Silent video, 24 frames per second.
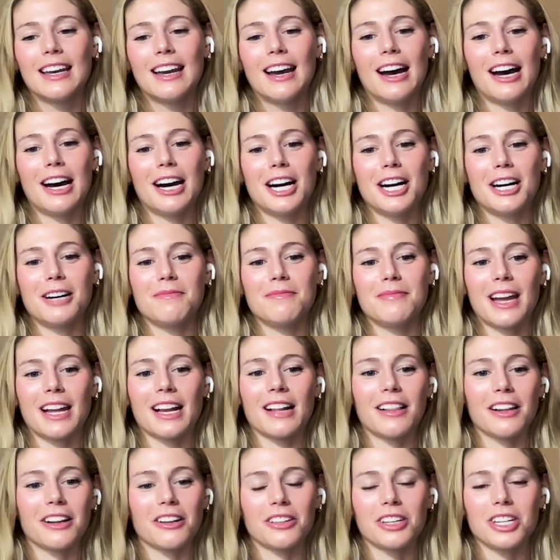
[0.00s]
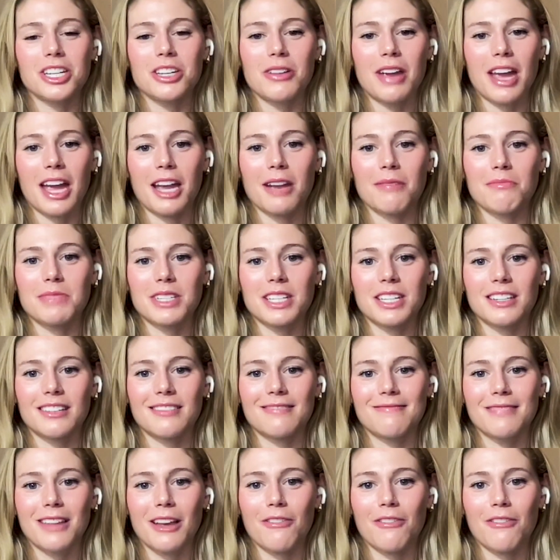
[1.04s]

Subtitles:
And clearly you came to